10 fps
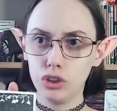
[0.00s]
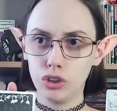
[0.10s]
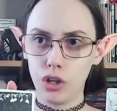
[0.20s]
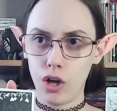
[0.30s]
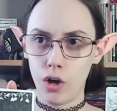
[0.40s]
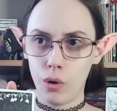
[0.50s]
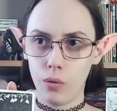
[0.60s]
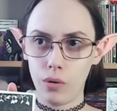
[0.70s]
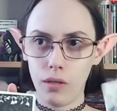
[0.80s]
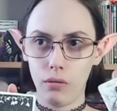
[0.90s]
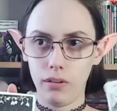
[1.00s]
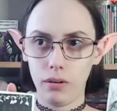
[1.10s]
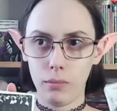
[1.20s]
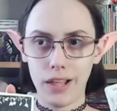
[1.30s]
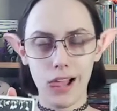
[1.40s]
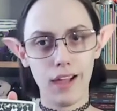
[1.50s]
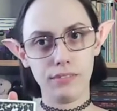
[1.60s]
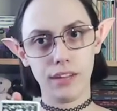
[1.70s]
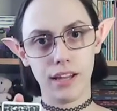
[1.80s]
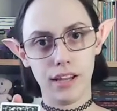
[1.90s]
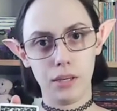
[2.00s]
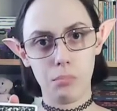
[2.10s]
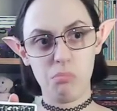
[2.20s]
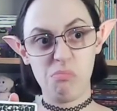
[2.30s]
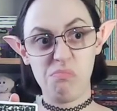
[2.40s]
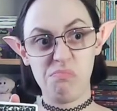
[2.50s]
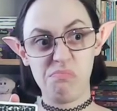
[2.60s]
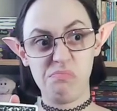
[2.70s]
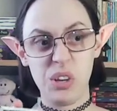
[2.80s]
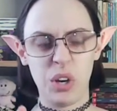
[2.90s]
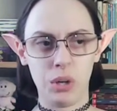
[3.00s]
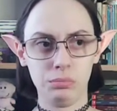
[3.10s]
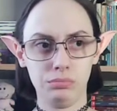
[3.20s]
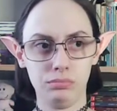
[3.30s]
So, a little bit of like, you know,